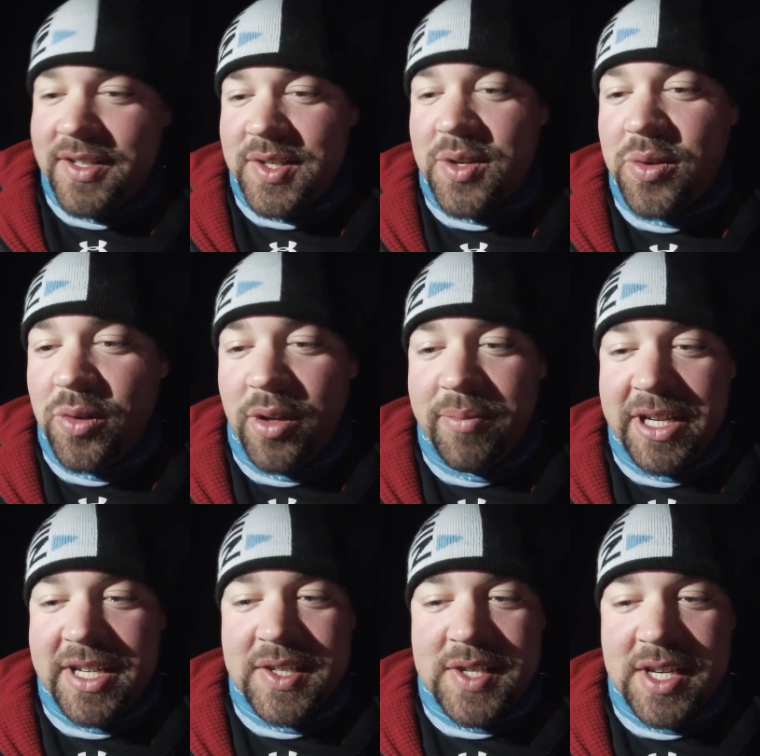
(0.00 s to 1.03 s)
It's cool
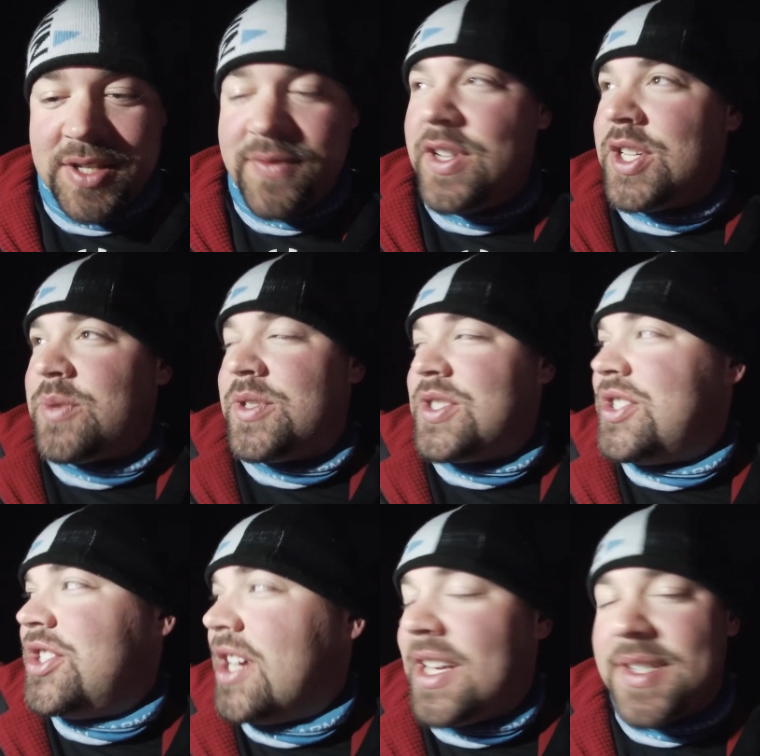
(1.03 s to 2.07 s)
because his fish was
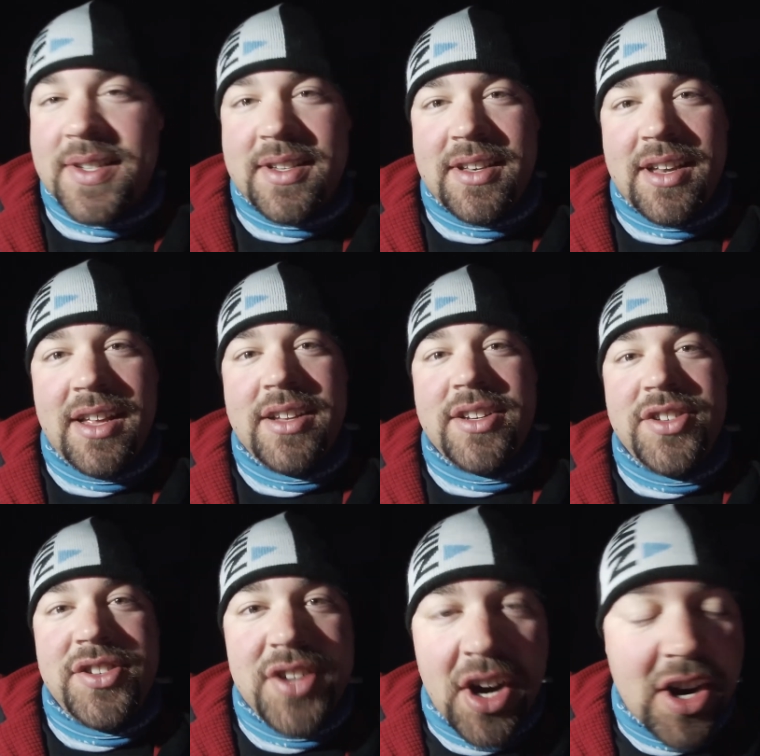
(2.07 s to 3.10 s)
just
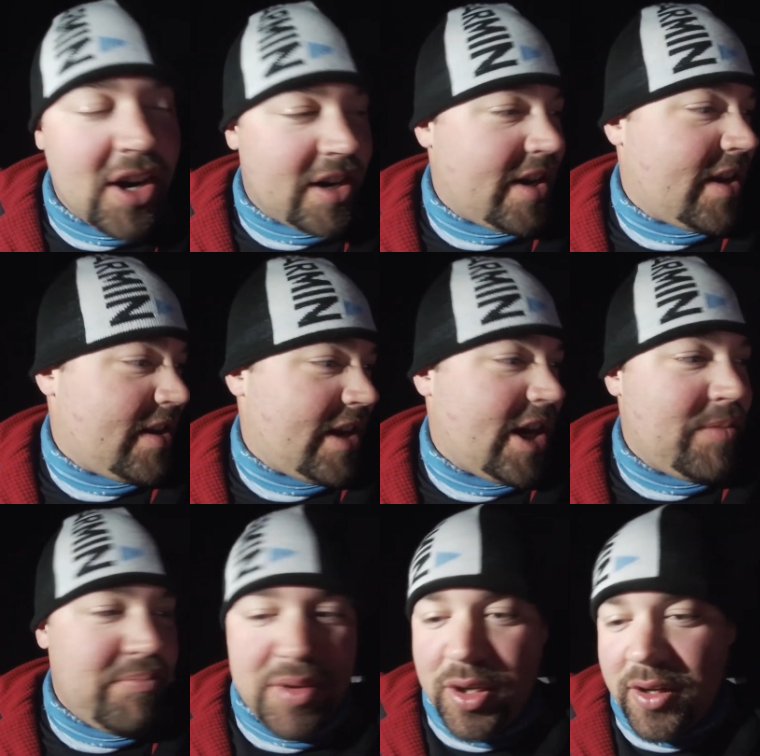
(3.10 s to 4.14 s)
dark. Had a
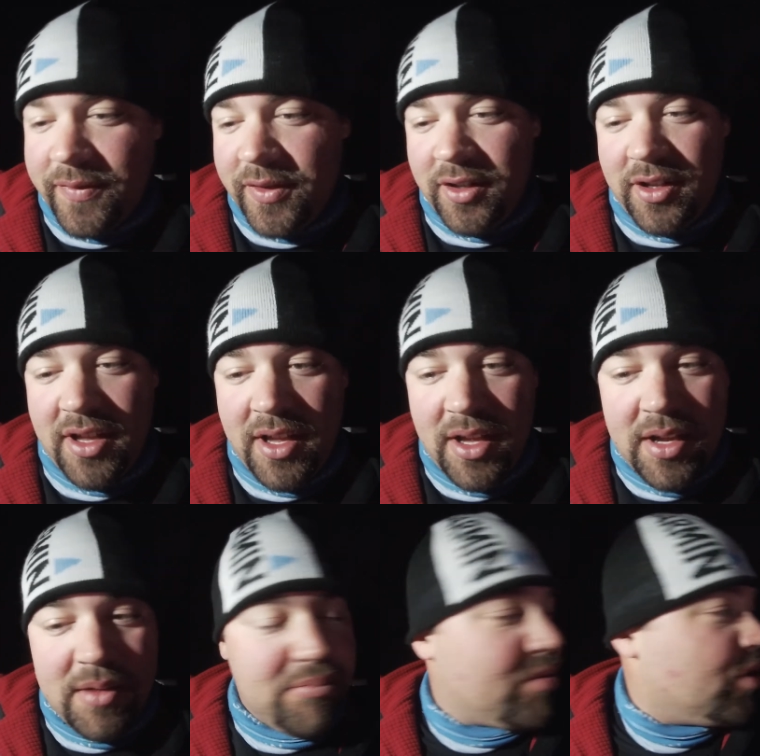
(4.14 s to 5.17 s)
beautiful
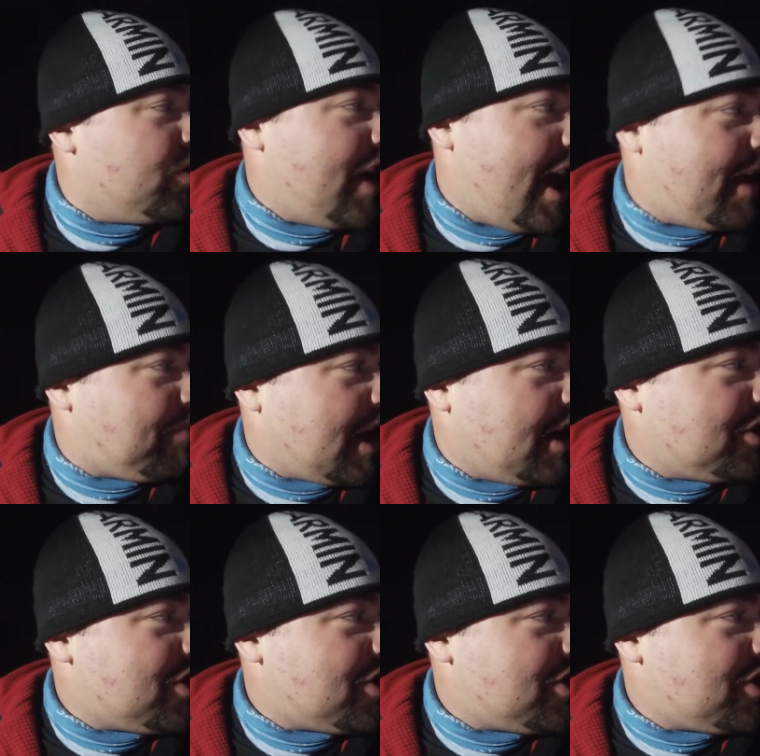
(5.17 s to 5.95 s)
brunette paint